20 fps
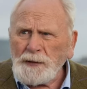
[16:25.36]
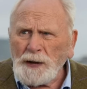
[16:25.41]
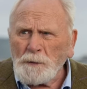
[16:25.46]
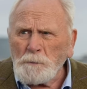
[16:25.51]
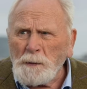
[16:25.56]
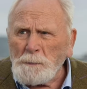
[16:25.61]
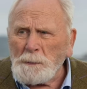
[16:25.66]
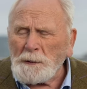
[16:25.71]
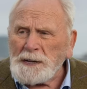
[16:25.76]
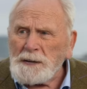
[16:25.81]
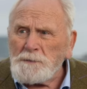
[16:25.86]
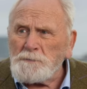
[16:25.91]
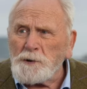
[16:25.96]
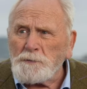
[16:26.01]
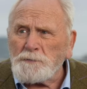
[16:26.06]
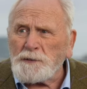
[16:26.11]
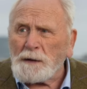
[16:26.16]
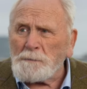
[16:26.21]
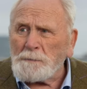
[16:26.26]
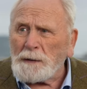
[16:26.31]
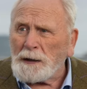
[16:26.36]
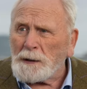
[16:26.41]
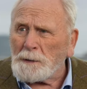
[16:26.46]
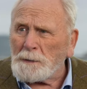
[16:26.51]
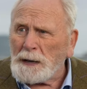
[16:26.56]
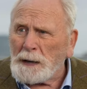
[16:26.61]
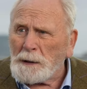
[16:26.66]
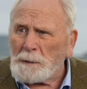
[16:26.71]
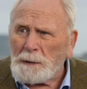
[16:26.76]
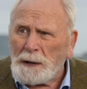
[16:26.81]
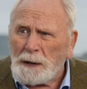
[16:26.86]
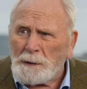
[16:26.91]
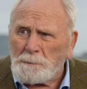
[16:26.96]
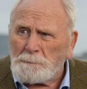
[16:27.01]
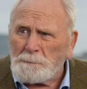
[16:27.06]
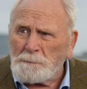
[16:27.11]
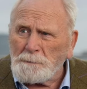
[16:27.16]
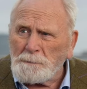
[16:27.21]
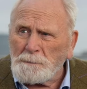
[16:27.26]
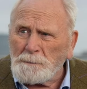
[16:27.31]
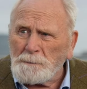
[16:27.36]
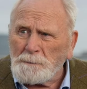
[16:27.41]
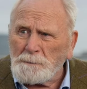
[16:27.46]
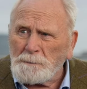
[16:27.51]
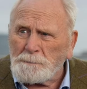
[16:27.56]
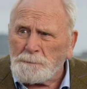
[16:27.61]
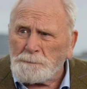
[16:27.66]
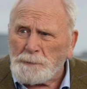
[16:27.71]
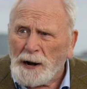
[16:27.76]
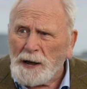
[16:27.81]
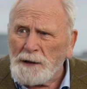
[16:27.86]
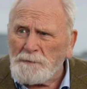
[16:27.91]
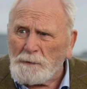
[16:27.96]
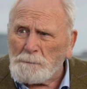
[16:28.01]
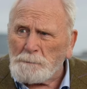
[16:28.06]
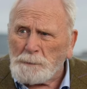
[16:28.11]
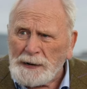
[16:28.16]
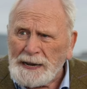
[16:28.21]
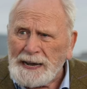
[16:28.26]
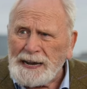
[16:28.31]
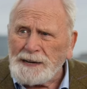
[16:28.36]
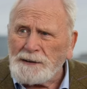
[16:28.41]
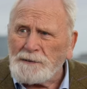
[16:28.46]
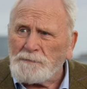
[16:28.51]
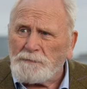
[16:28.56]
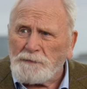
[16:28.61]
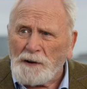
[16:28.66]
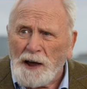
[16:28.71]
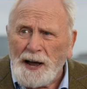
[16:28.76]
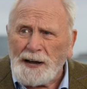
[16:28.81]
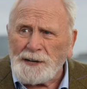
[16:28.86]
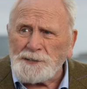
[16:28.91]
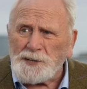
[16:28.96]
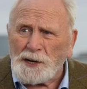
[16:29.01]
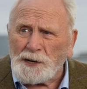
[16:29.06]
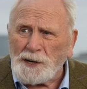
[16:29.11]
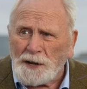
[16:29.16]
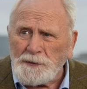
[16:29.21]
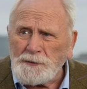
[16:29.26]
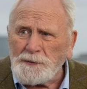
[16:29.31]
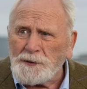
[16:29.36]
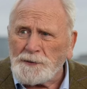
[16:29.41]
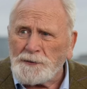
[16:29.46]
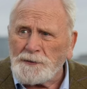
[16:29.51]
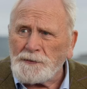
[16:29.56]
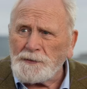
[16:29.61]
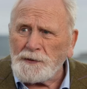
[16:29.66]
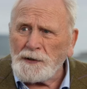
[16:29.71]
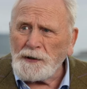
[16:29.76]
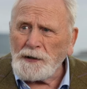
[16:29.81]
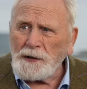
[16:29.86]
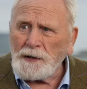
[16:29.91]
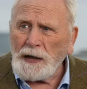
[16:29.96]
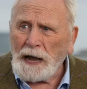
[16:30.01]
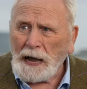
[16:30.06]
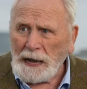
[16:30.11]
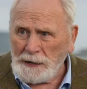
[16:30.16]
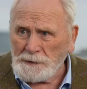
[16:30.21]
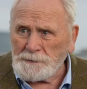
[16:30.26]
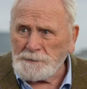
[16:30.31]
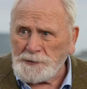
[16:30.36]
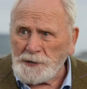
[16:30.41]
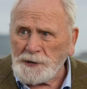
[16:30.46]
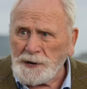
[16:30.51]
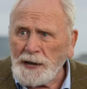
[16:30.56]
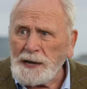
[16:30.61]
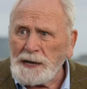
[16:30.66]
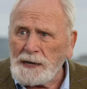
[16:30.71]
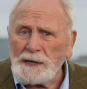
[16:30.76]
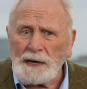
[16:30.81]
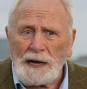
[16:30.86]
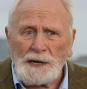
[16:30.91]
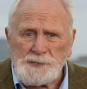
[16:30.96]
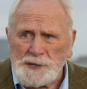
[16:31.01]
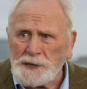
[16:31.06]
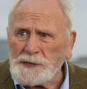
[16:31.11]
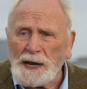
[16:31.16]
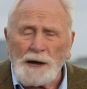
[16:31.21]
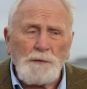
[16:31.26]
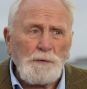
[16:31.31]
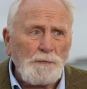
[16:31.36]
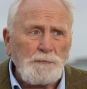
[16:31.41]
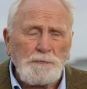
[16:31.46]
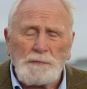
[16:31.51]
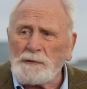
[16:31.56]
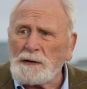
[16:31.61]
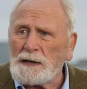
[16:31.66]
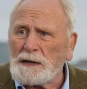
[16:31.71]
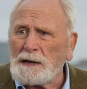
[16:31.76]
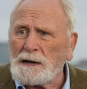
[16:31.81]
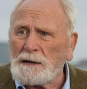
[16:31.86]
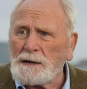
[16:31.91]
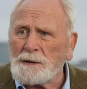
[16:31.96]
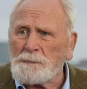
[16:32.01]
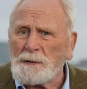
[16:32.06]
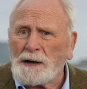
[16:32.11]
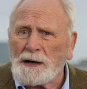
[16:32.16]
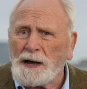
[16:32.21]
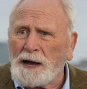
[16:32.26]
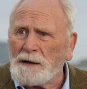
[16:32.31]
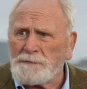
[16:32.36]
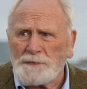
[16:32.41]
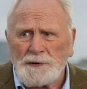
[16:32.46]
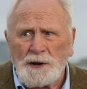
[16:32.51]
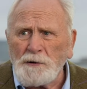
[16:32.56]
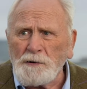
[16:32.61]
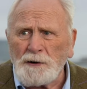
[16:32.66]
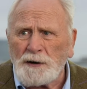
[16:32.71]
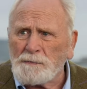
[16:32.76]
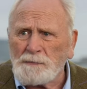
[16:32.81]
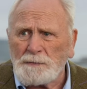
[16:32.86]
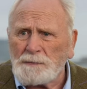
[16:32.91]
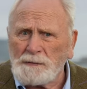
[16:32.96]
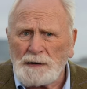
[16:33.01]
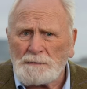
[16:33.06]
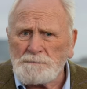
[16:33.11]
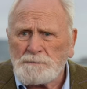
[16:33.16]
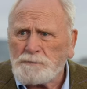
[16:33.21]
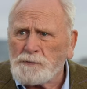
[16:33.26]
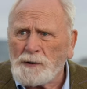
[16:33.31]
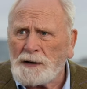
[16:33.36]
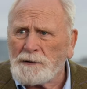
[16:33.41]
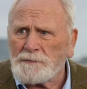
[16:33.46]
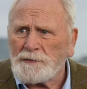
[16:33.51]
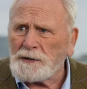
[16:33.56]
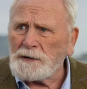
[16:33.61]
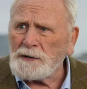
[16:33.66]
We believe you've got a, a, a private plane flying to London uh, tonight. I said, Yeah, well, in about half an hour, whatever.